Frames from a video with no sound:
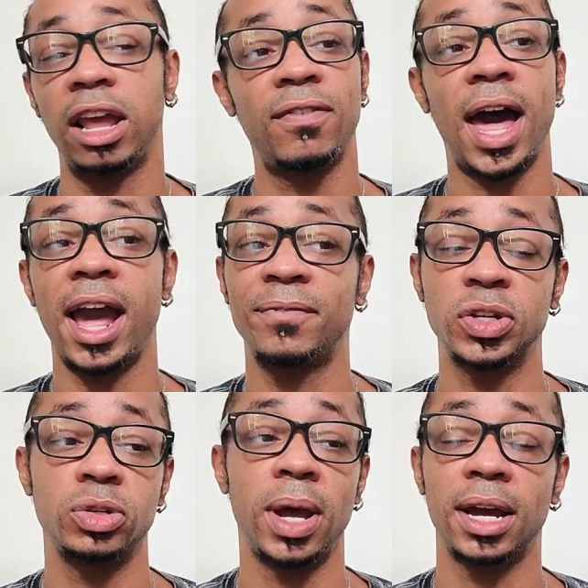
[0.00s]
if I have to
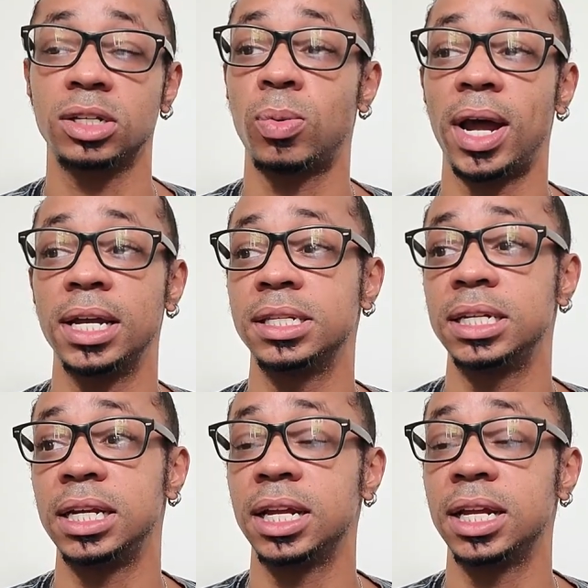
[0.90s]
do X, Y, and Z,